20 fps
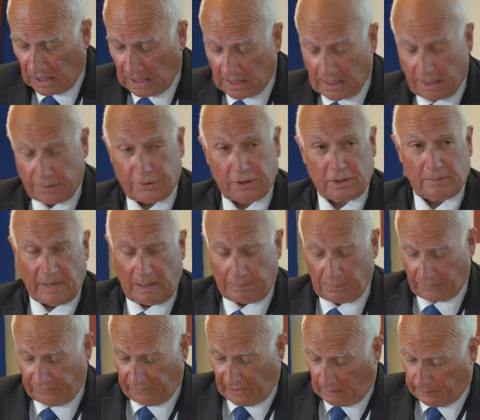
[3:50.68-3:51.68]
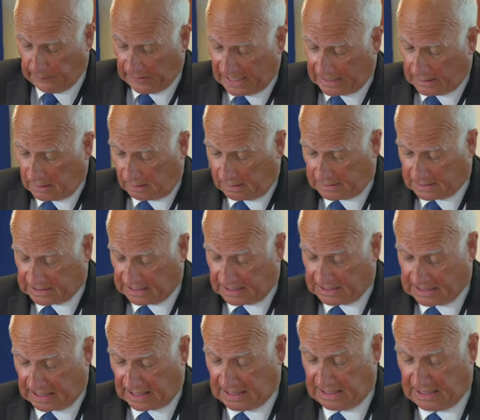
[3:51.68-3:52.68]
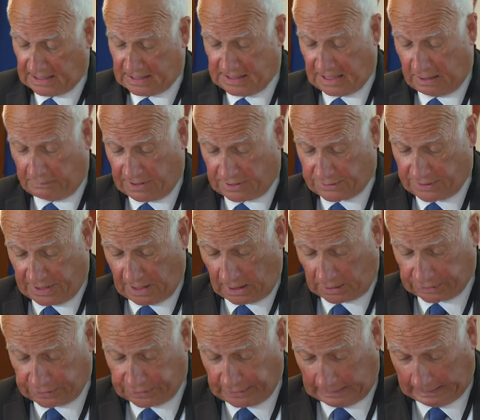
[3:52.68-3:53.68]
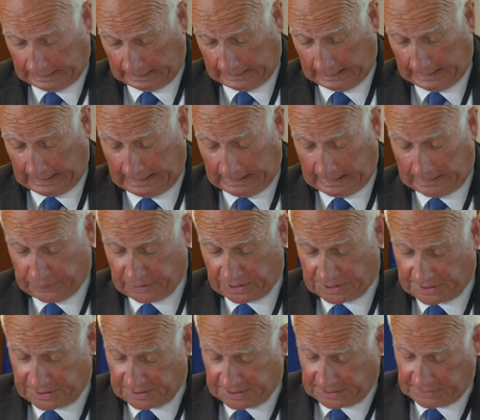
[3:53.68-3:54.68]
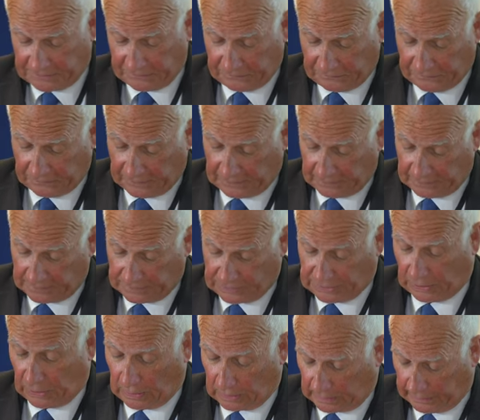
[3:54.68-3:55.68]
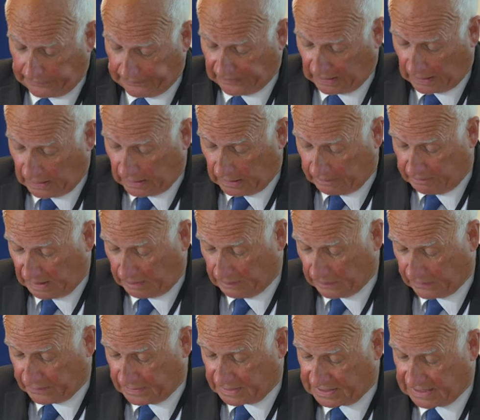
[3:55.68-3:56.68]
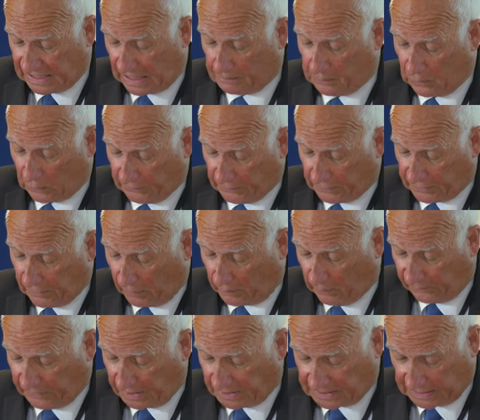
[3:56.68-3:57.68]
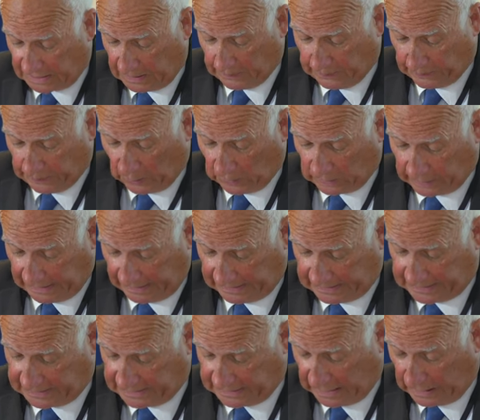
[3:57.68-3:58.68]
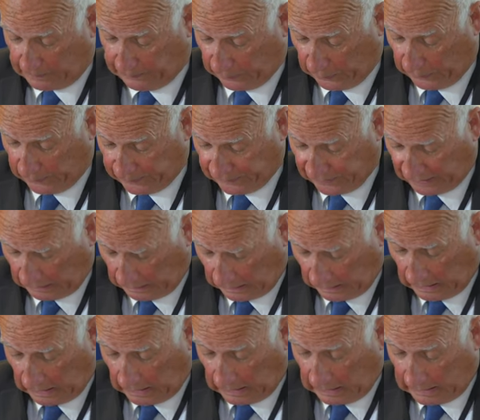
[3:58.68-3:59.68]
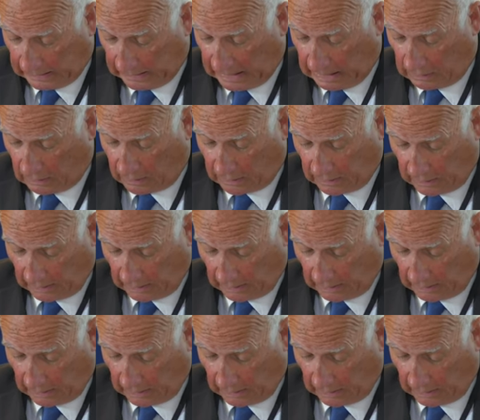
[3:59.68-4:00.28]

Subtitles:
The third member of our panel, as they say, needs no introduction, president of CSOK, member of the Sabor for Domovinski Pokret, Stiepo. Now,